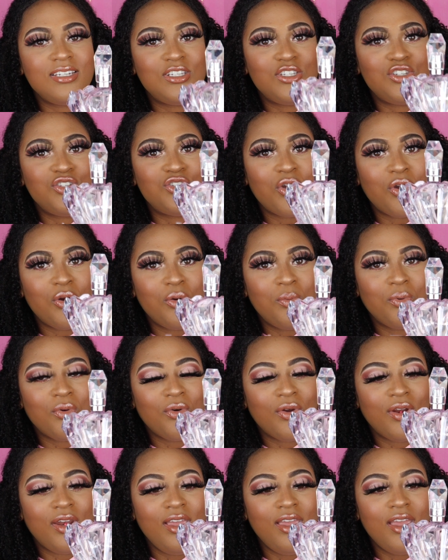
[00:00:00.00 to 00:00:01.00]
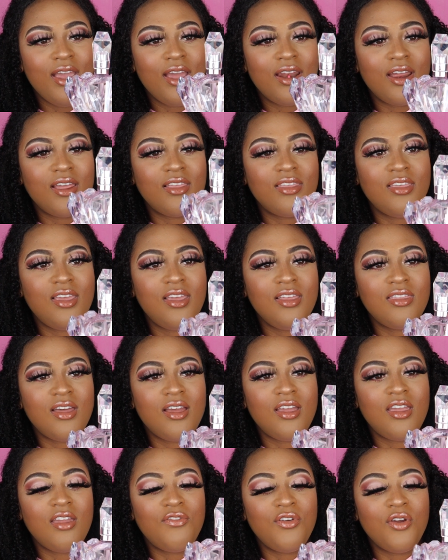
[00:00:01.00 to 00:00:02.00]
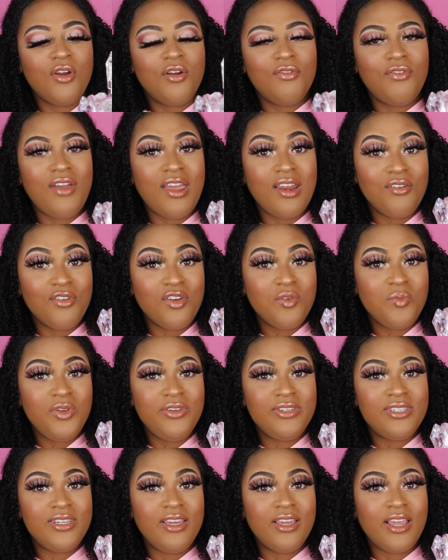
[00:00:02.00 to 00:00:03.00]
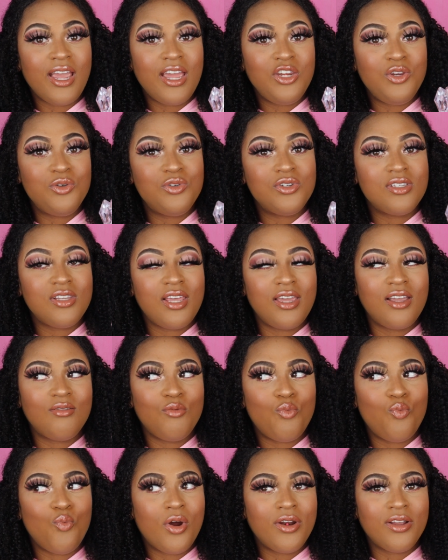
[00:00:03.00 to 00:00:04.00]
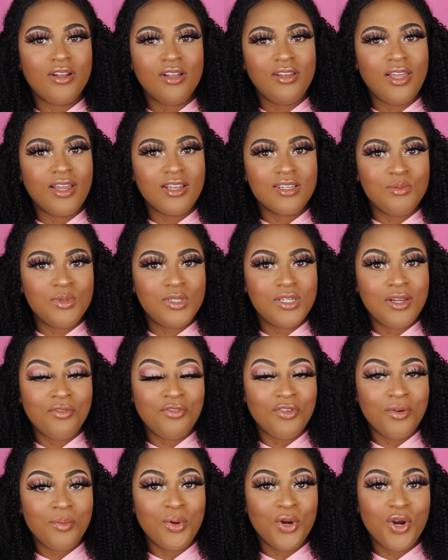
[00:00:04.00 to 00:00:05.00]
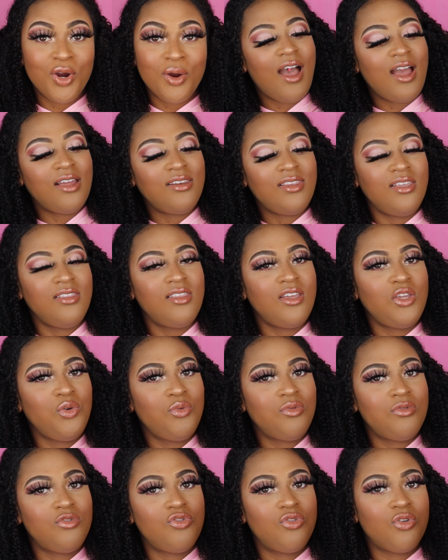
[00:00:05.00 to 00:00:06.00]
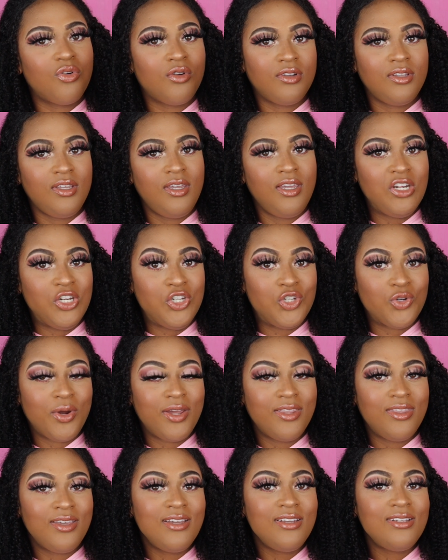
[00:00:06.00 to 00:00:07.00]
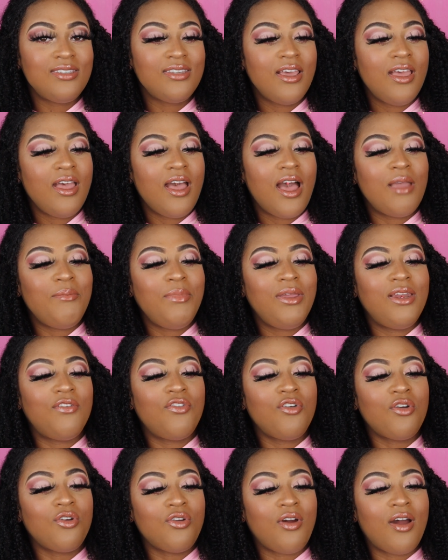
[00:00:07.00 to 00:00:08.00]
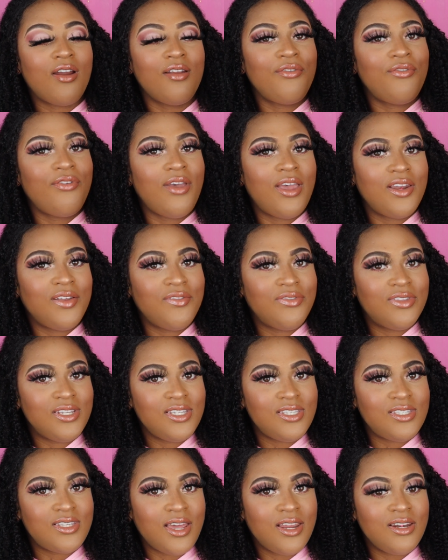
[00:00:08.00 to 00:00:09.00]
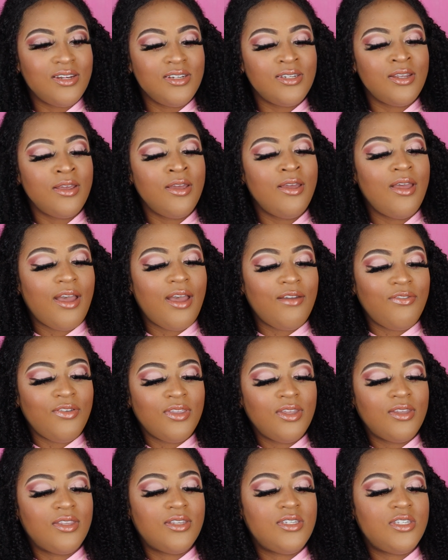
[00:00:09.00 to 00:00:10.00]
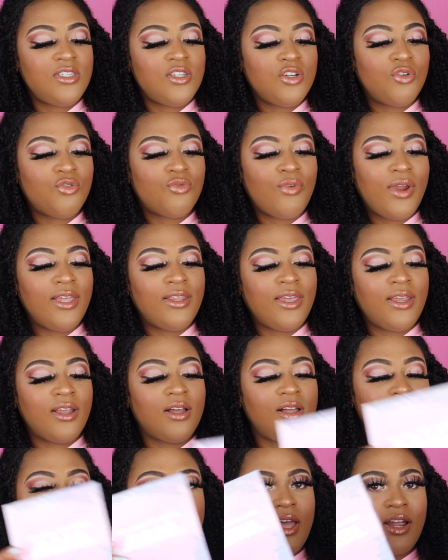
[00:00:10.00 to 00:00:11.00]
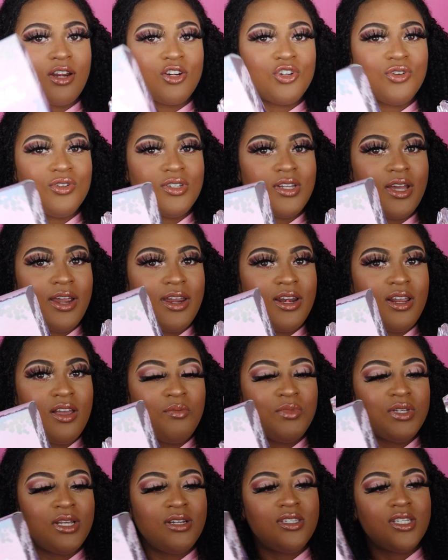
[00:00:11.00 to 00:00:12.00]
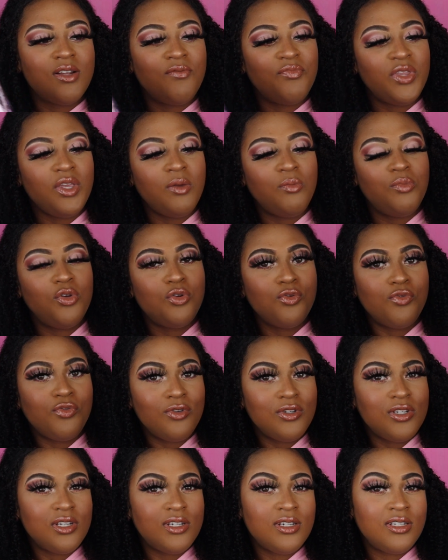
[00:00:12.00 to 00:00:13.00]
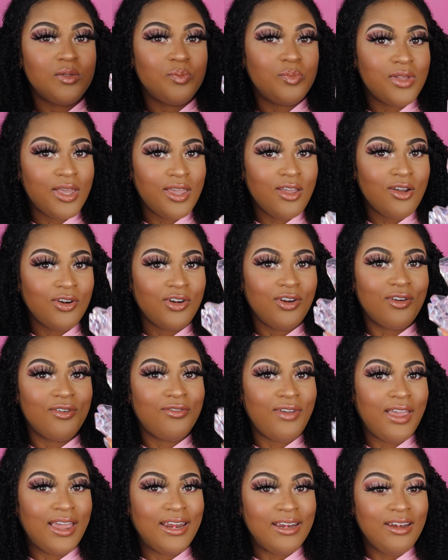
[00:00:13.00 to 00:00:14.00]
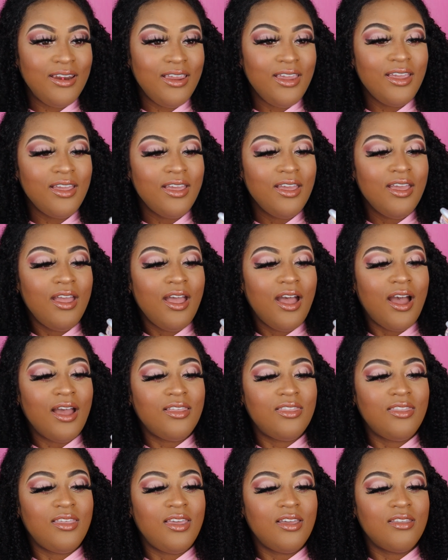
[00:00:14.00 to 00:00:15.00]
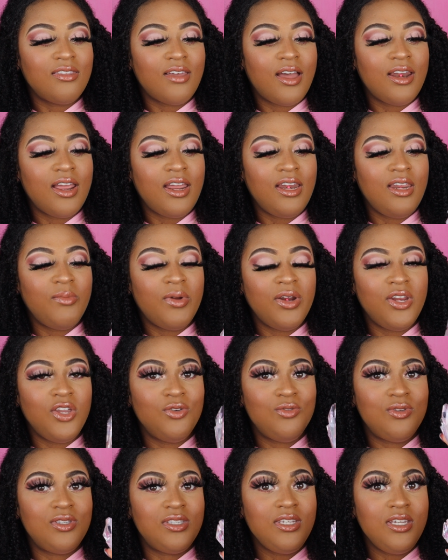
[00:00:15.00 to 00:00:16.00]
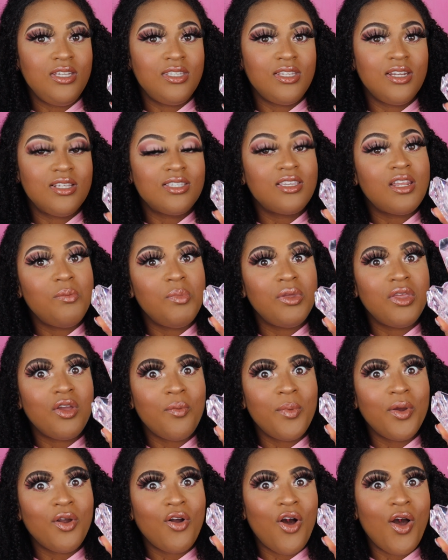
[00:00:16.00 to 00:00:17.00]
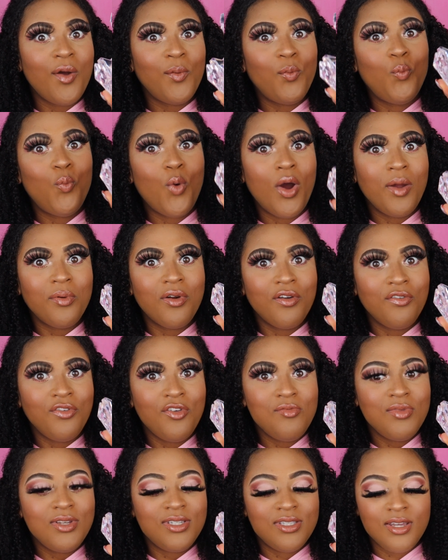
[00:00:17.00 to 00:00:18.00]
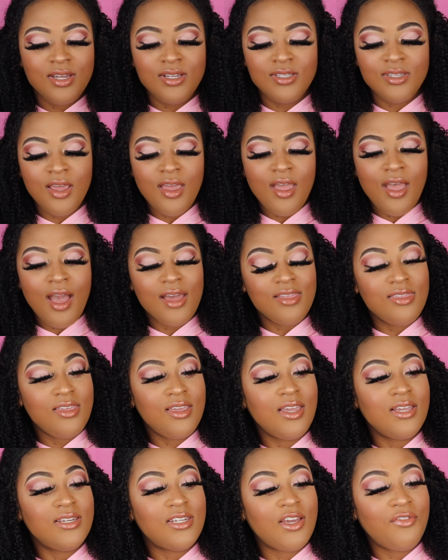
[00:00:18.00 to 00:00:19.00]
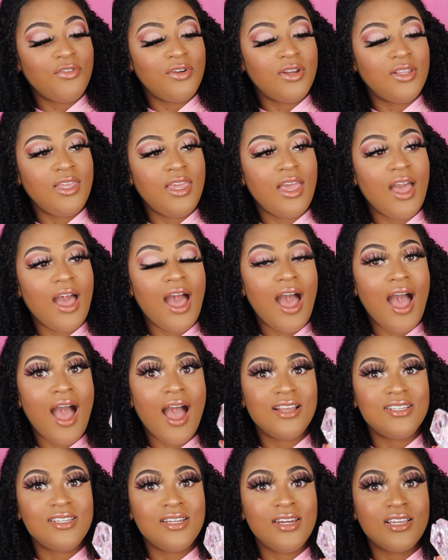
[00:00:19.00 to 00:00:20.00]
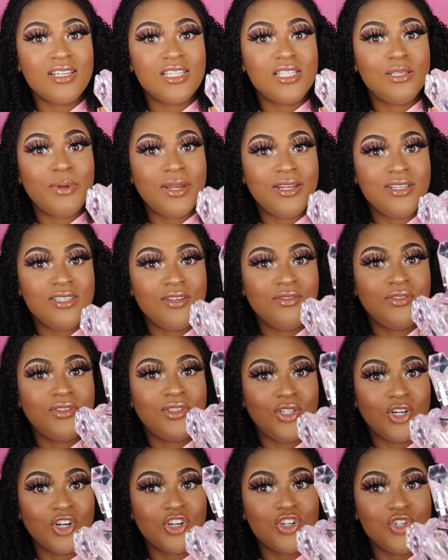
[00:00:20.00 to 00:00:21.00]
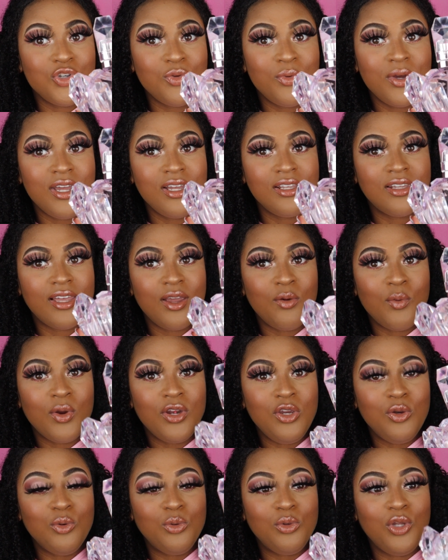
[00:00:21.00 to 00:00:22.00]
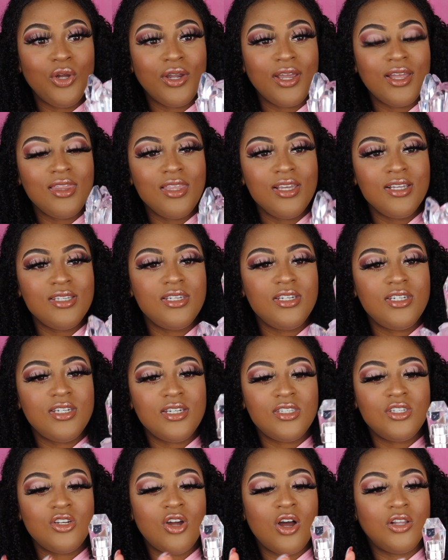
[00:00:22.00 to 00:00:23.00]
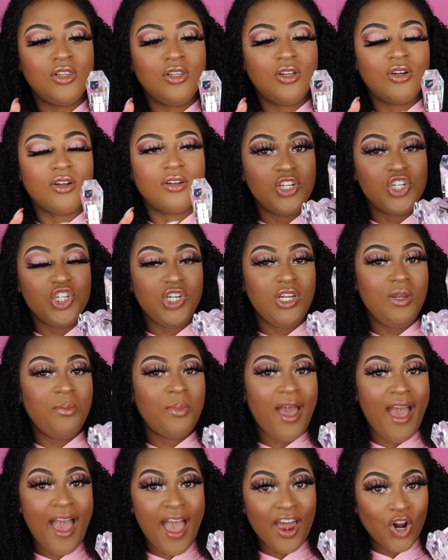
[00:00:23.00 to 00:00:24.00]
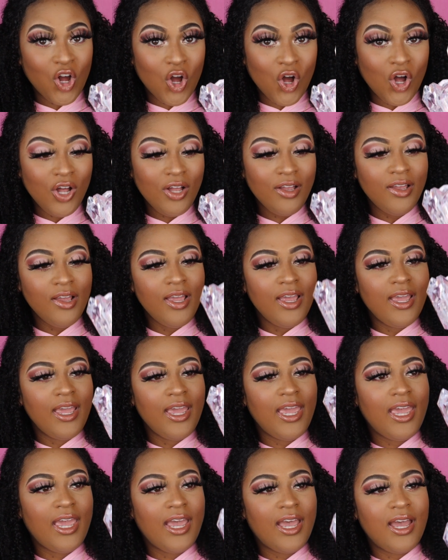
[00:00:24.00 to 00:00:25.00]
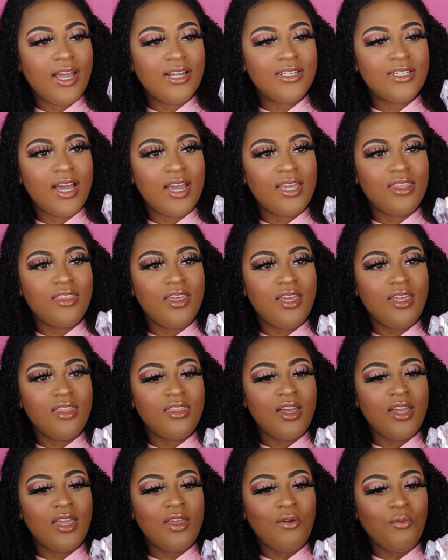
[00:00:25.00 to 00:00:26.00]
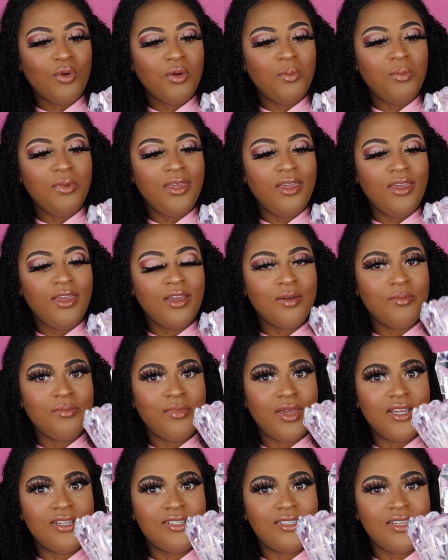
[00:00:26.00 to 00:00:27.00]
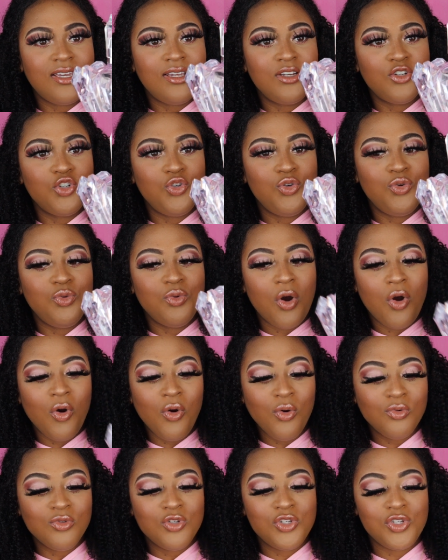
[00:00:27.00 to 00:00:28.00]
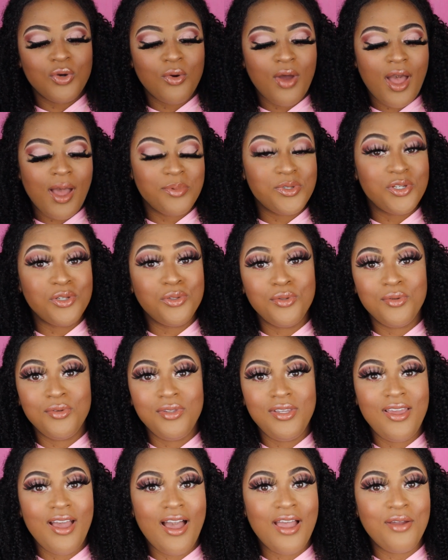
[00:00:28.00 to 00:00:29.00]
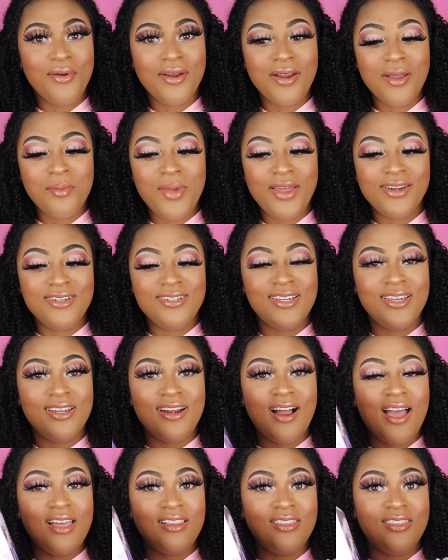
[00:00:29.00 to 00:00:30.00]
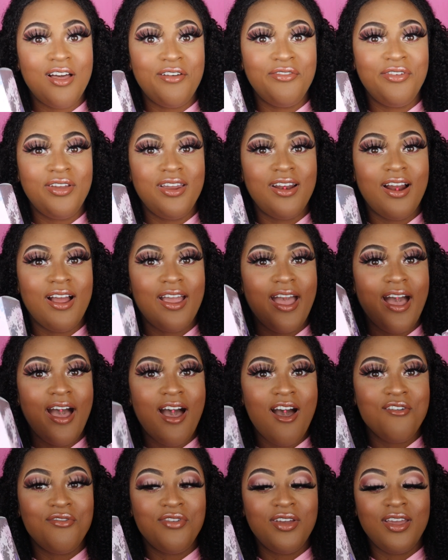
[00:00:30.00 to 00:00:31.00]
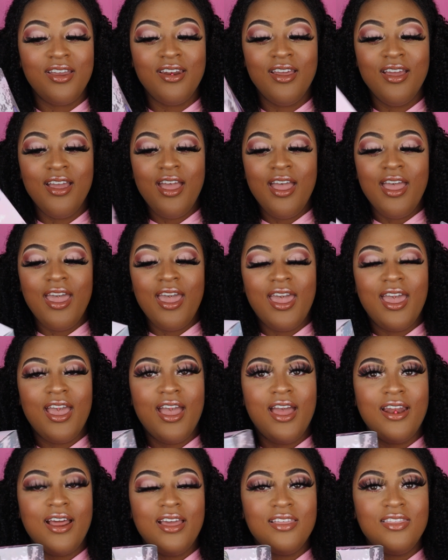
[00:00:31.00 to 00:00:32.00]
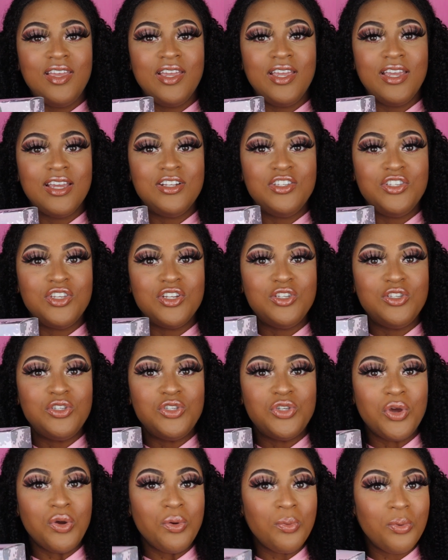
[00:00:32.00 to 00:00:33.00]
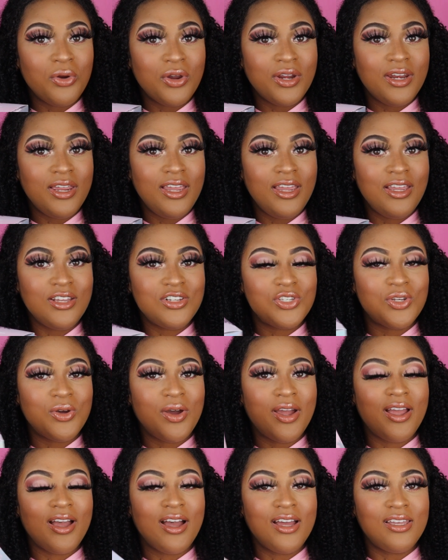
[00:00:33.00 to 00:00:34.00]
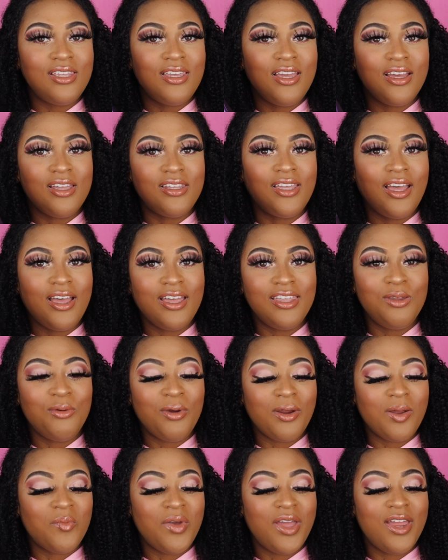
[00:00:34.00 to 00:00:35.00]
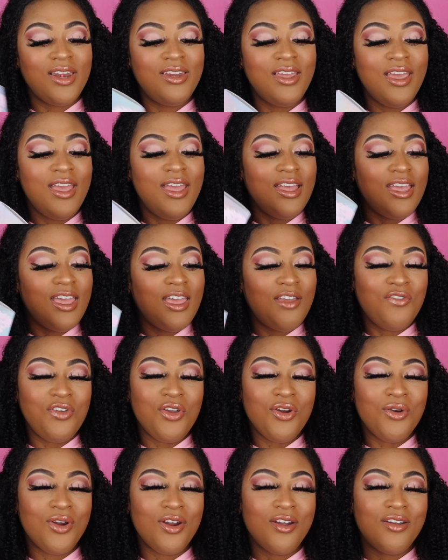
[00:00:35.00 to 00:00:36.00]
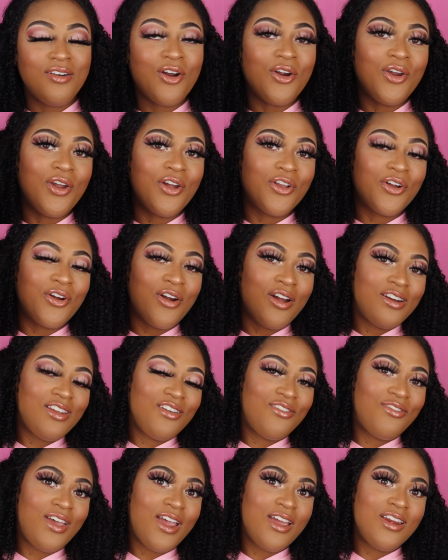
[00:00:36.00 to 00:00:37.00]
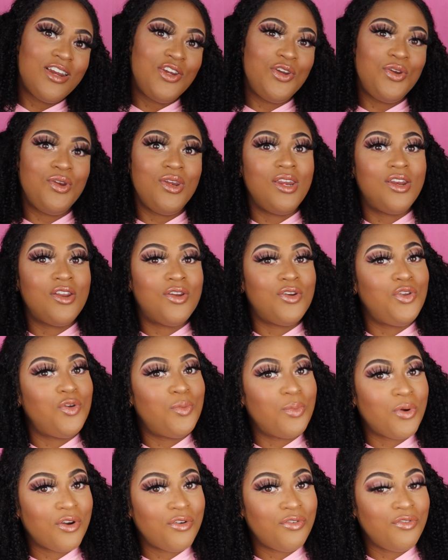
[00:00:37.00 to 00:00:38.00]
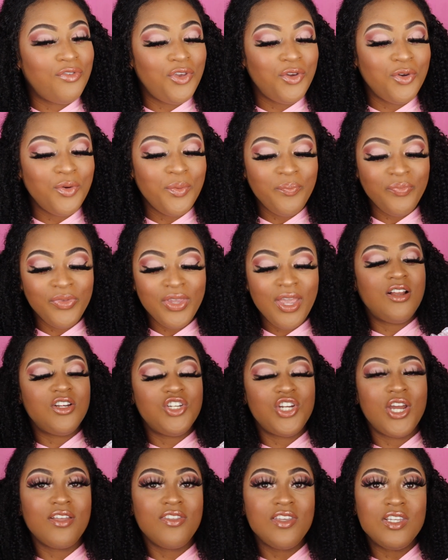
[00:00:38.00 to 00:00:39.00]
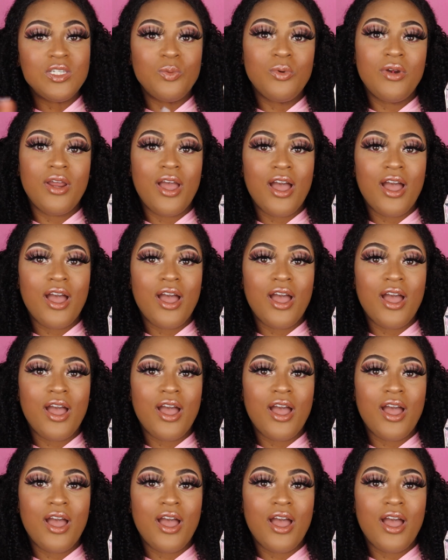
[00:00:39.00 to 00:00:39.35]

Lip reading: is so pretty, and I think that if you're a fan of her music and you just like want to collect some stuff from her, I think that you will thoroughly enjoy this. I mean, if you're not a fan of this scent, I feel like this is a great like collector's item and something beautiful to display on your vanity. I think that anybody who sees it is going to be like, oh my god, what perfume is this? I think it definitely has an expensive look to it. Like when you look at this, it does not look cheap at all. And I think that it would be amazing to own. So absolutely, I recommend it. I love it. I have it, and I think it's so pretty. So I highly, highly, highly recommend. If you're an Ariana Grande fan and you need a new perfume, check this one